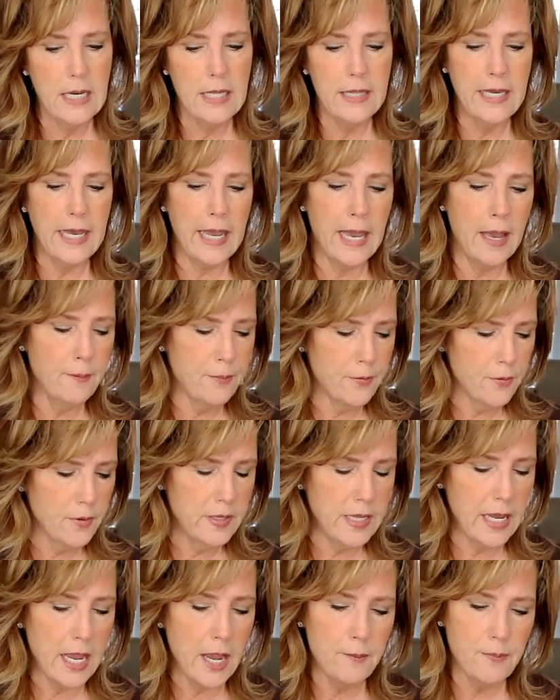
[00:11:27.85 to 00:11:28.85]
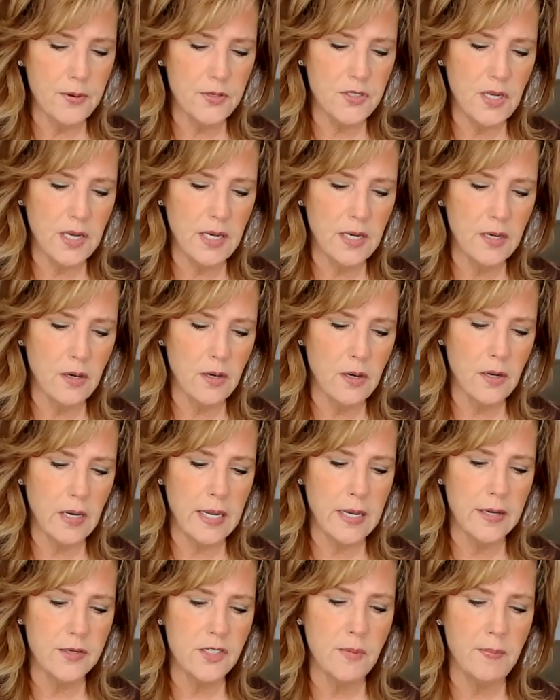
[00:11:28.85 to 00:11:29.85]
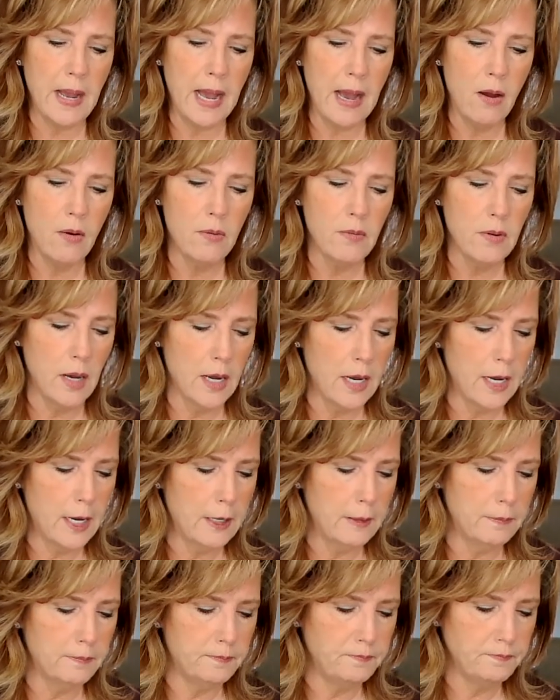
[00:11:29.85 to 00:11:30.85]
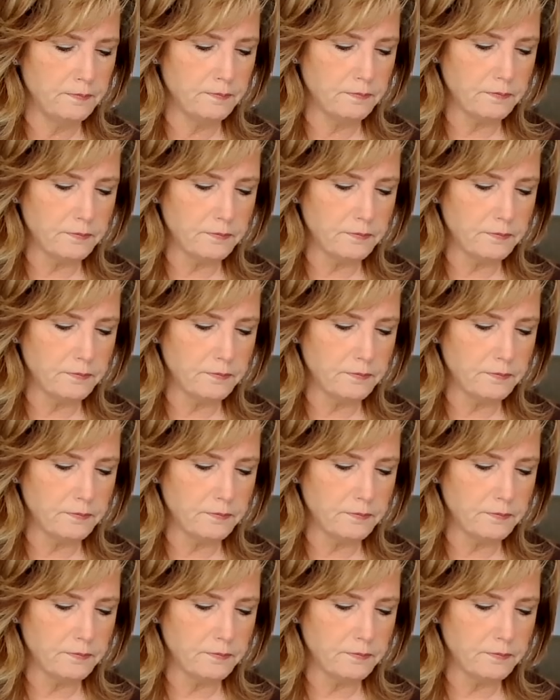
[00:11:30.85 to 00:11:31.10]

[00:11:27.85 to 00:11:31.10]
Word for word: The Emperor and the Empress here is about um,